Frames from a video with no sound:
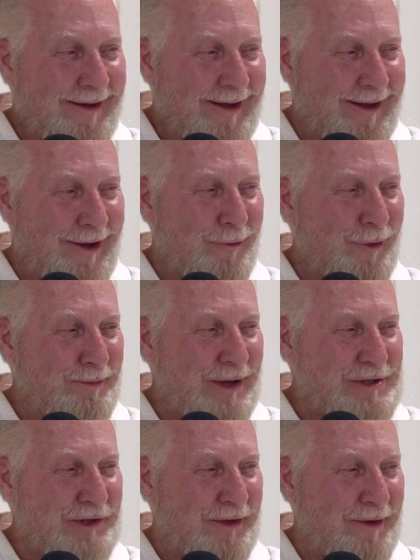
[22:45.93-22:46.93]
And I won't
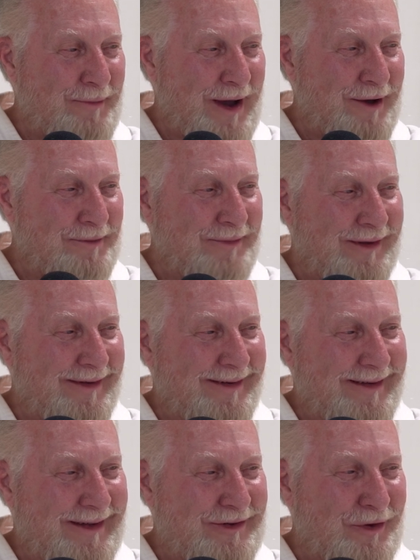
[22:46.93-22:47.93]
mention the amount, but
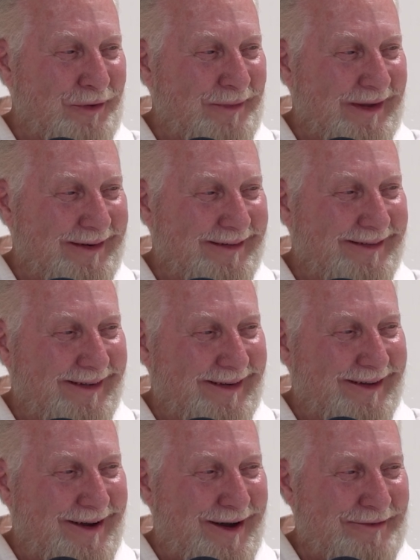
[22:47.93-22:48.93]
he told me
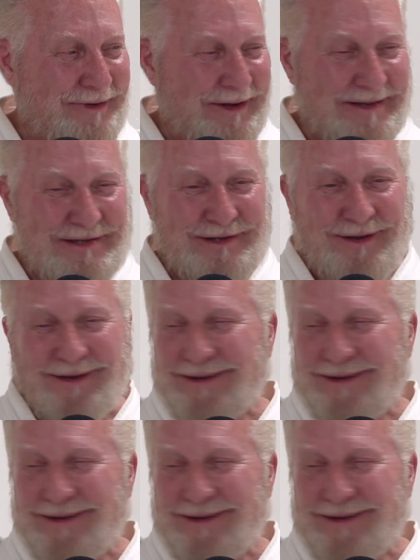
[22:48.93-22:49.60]
in confidence.